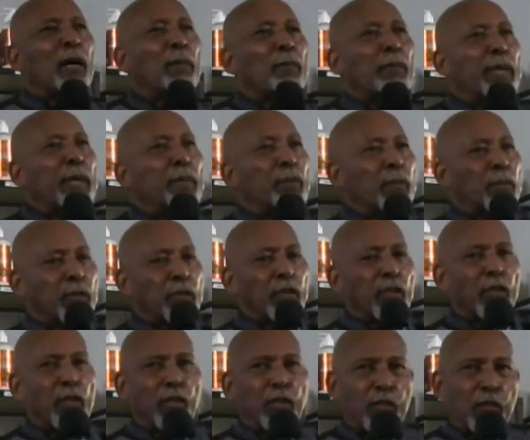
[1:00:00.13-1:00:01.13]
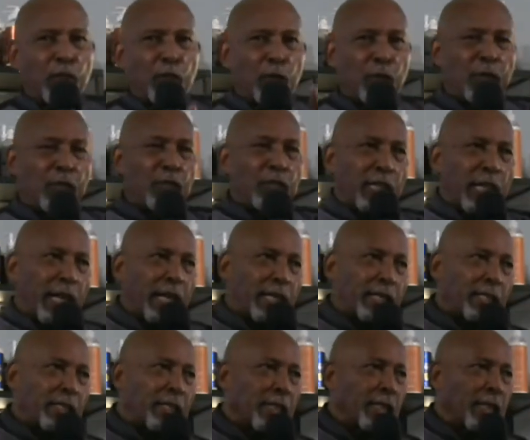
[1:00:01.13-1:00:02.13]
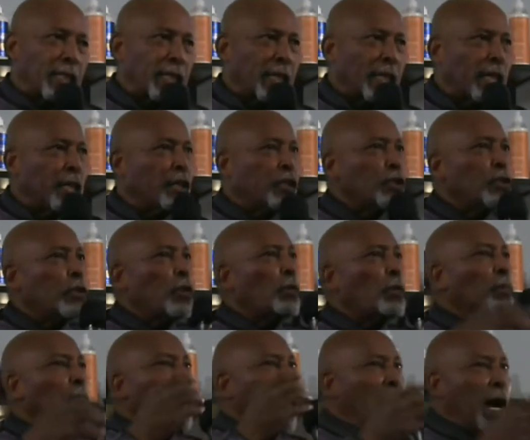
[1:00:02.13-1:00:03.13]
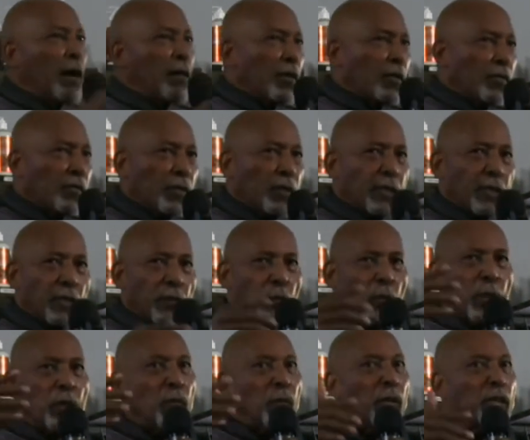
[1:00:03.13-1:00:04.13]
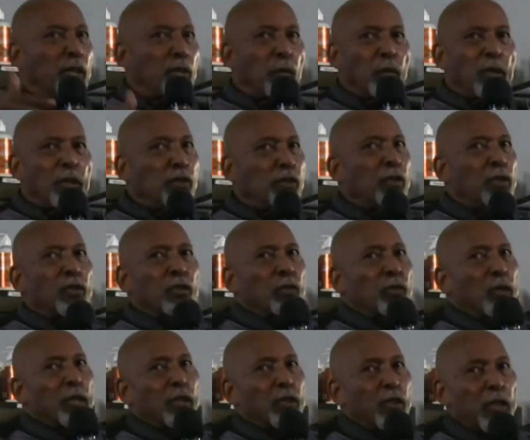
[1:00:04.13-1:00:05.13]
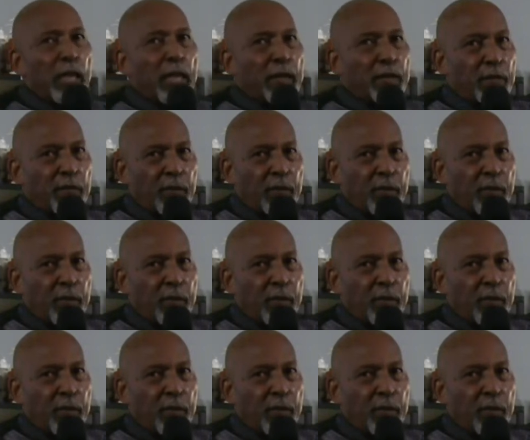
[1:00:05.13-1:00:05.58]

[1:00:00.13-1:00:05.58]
people turned to Christianity so powerfully. We weren't Christian doing slavery.